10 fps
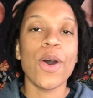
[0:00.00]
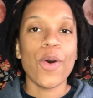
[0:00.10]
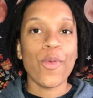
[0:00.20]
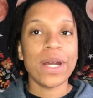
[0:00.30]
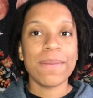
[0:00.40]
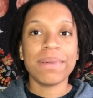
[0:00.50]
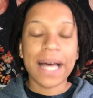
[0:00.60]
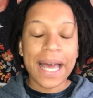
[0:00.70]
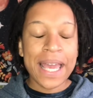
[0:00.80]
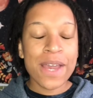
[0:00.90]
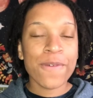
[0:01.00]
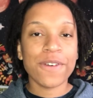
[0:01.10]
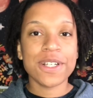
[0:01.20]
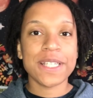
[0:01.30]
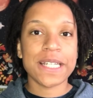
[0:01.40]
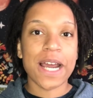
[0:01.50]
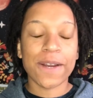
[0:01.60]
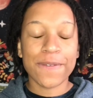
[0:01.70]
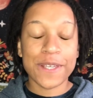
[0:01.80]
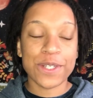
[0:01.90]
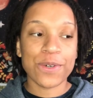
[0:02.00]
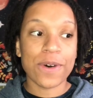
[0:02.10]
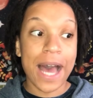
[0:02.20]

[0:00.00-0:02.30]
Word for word: When applying for sonography school,